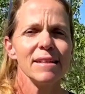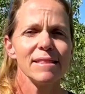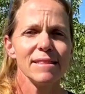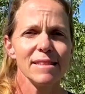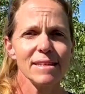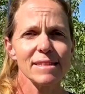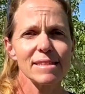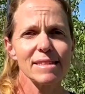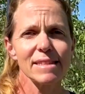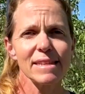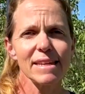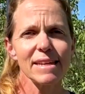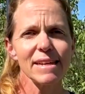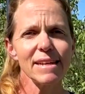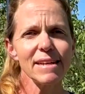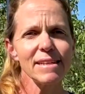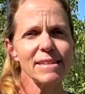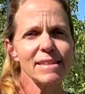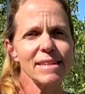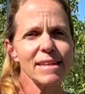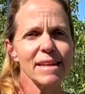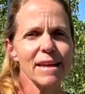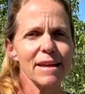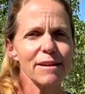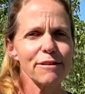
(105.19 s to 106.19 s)
this year
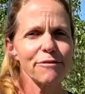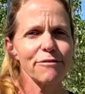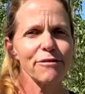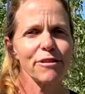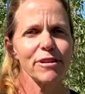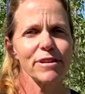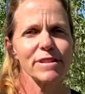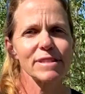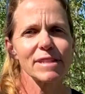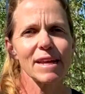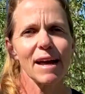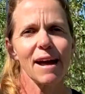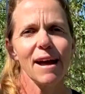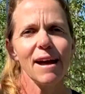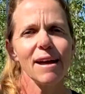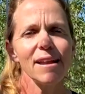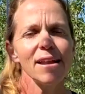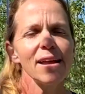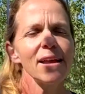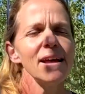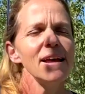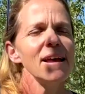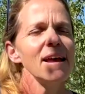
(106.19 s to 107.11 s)
to get a first cut,